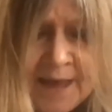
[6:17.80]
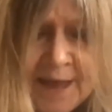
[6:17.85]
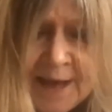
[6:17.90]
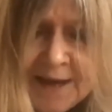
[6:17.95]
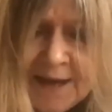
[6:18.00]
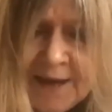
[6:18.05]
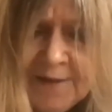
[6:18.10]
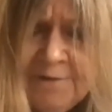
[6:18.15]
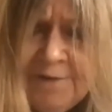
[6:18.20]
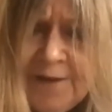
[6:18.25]

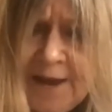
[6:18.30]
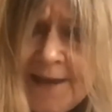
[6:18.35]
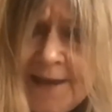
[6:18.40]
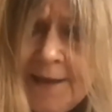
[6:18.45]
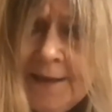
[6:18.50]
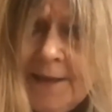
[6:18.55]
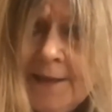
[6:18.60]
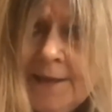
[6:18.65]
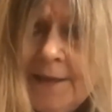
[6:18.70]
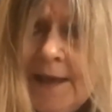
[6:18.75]

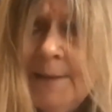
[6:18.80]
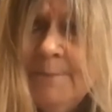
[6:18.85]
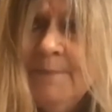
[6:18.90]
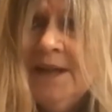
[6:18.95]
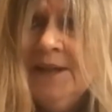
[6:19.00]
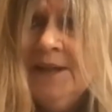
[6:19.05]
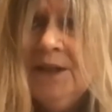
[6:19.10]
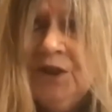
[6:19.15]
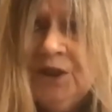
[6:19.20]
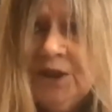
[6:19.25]
convey their
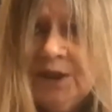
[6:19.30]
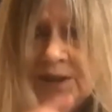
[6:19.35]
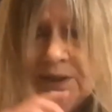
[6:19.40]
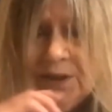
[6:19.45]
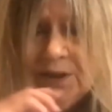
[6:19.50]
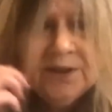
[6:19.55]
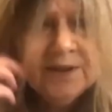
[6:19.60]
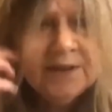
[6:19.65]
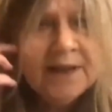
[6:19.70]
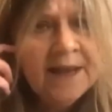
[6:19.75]

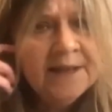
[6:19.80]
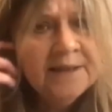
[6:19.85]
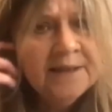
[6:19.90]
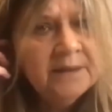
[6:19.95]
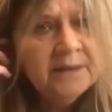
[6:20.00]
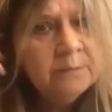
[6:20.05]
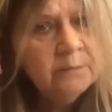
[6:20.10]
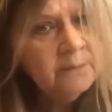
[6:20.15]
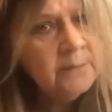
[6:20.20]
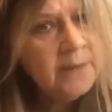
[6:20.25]
messages
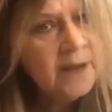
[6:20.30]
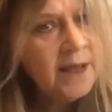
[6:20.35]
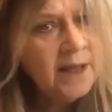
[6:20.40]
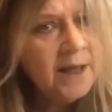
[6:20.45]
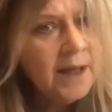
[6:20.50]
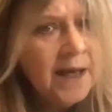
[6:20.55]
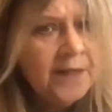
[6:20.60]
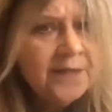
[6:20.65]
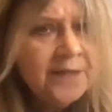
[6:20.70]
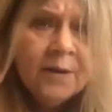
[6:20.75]
as uh,
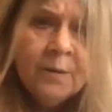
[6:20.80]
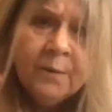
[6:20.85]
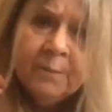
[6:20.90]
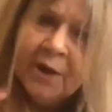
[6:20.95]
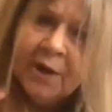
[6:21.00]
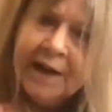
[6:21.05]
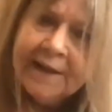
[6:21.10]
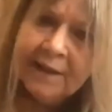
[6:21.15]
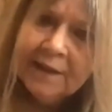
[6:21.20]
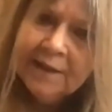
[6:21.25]
other
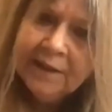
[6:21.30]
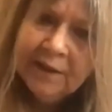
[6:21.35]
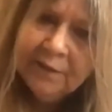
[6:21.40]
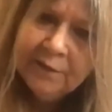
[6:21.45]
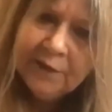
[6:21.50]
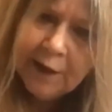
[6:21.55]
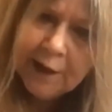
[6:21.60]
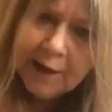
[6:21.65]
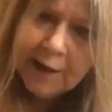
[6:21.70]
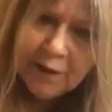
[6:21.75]
uprisings have
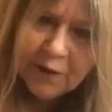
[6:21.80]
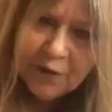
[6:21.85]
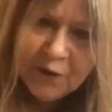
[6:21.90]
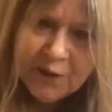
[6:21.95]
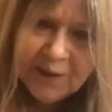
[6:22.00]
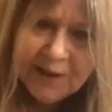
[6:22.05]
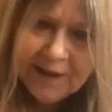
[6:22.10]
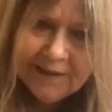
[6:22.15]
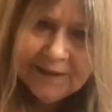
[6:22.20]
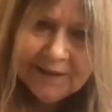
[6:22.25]
done through
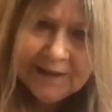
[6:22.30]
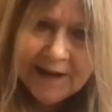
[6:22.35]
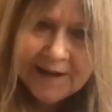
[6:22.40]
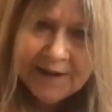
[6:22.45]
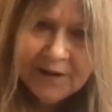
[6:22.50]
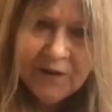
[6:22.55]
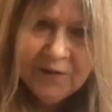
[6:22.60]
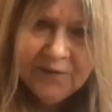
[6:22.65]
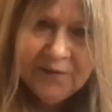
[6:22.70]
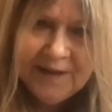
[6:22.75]
things
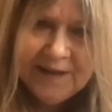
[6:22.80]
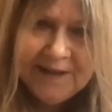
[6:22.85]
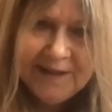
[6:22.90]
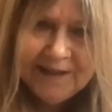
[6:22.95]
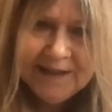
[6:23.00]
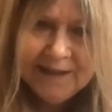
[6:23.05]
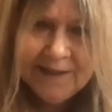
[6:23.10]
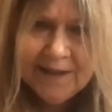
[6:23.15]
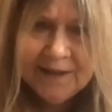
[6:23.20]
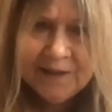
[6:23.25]
like
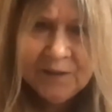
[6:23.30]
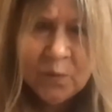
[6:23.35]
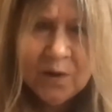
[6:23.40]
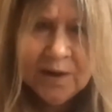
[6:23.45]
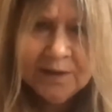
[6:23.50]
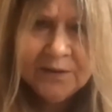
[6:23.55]
graffiti. And there's one